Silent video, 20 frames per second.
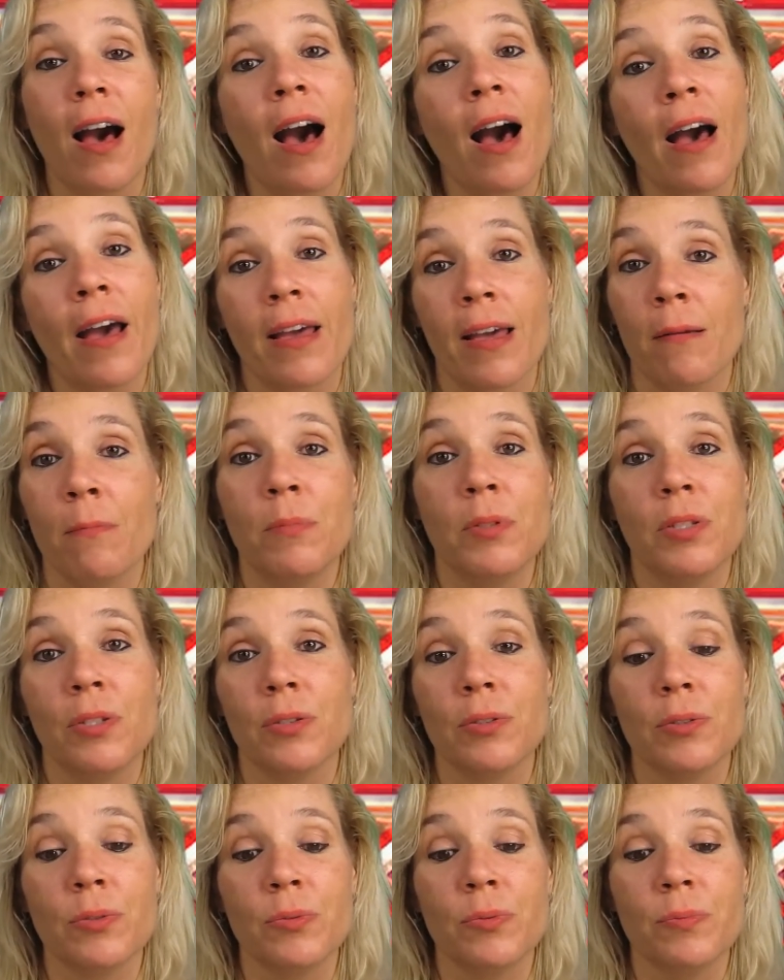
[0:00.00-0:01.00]
I am
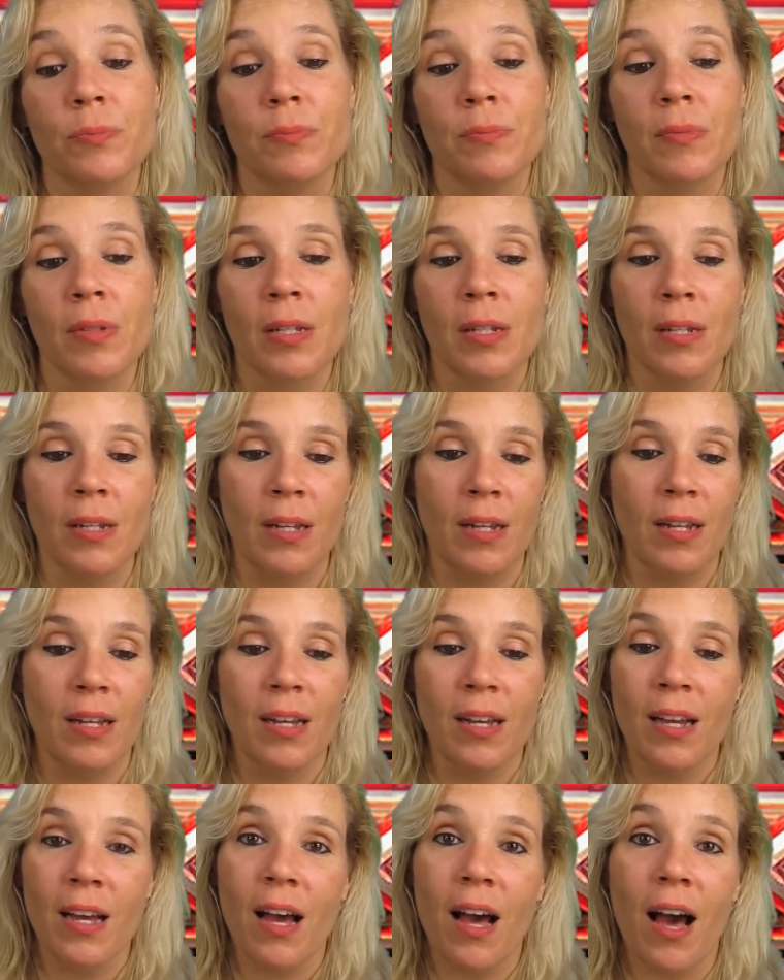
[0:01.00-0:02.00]
too.
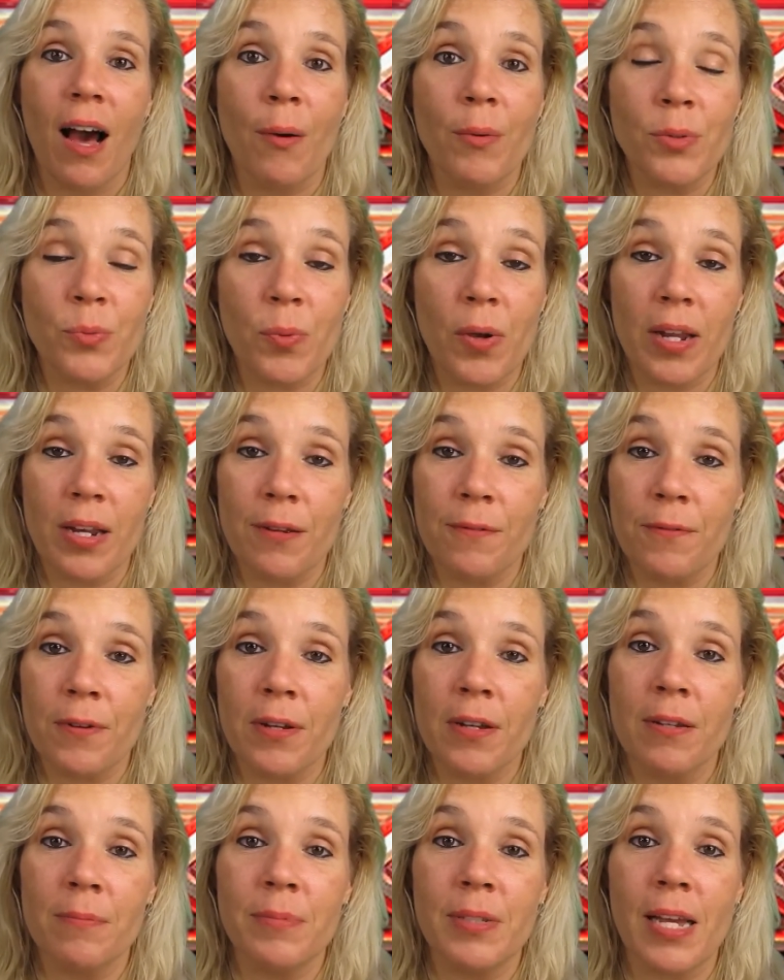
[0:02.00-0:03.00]
I was waiting for
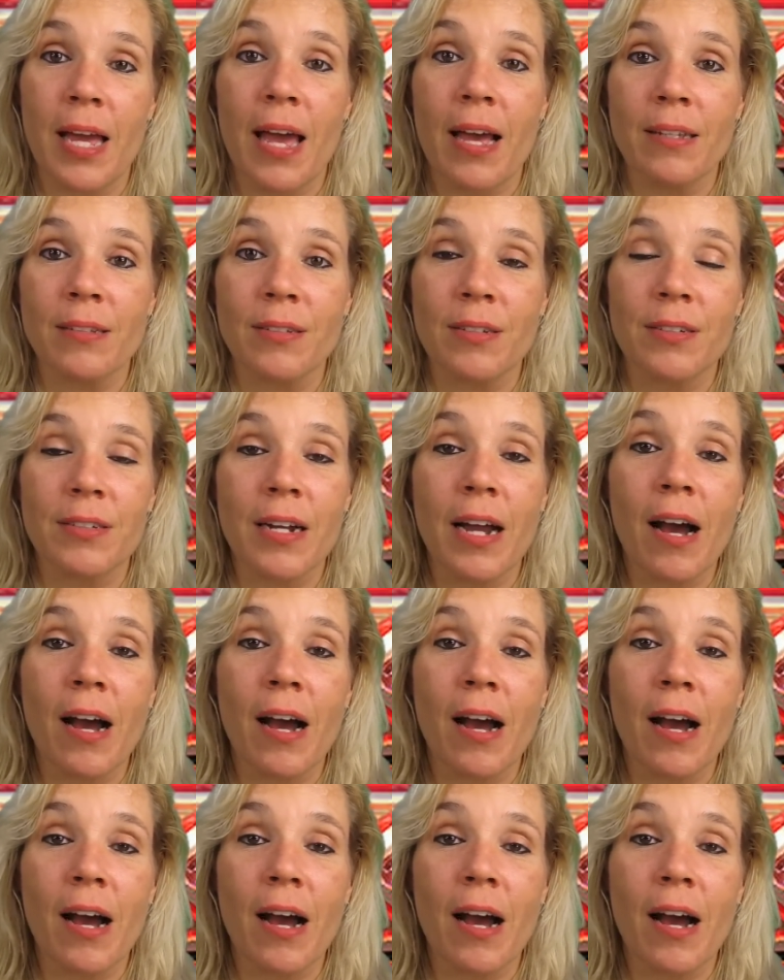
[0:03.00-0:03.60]
him to ask her